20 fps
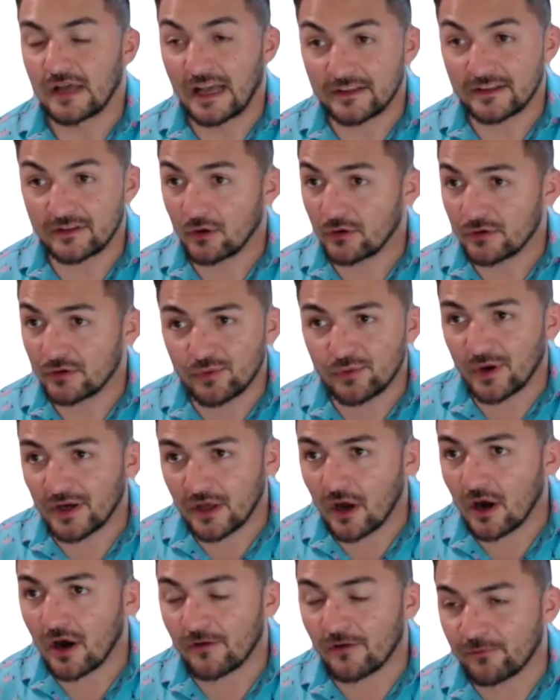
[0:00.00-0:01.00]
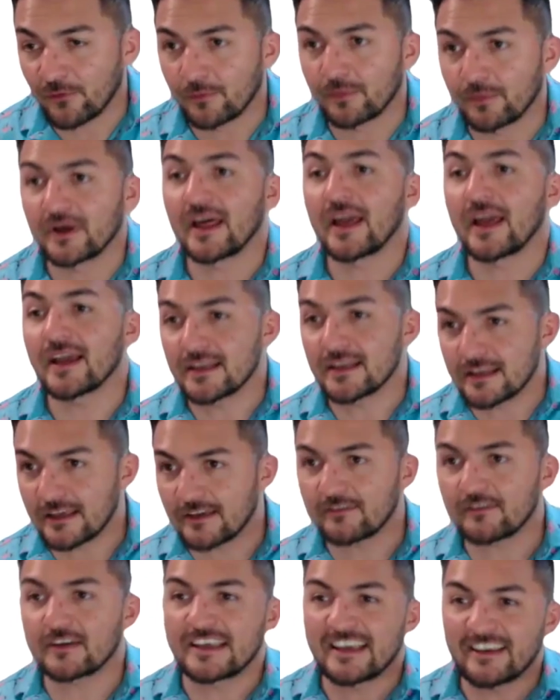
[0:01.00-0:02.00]
I know you want to offer, but hey,
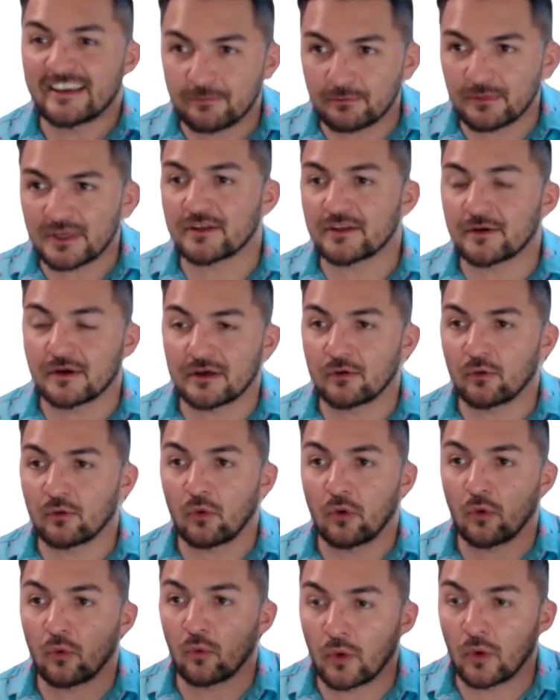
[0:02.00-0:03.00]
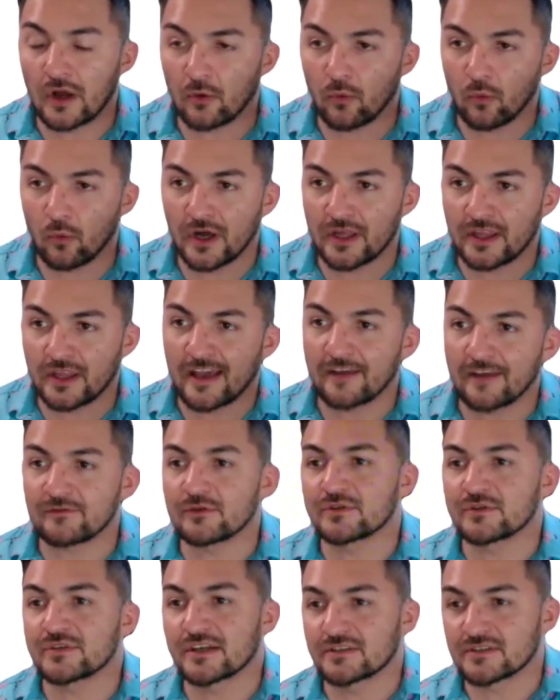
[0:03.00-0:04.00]
give me what
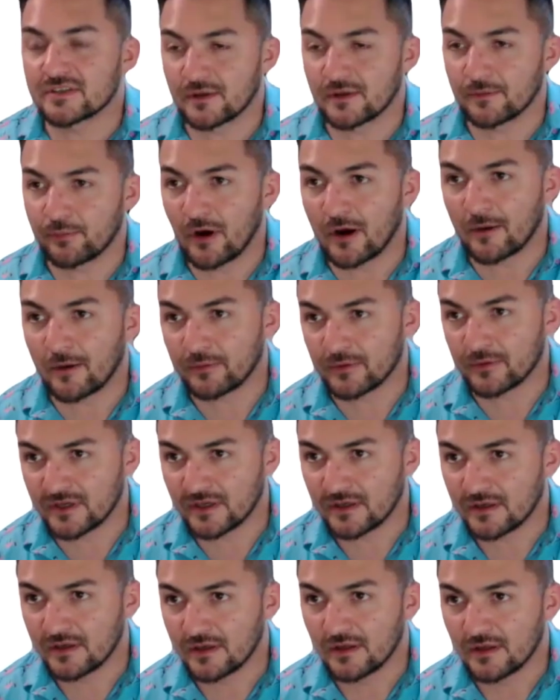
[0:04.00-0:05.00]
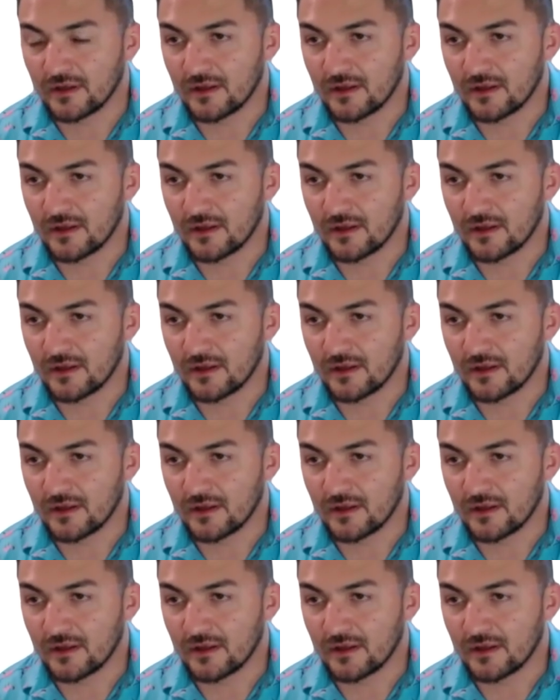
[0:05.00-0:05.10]
have you done to the property?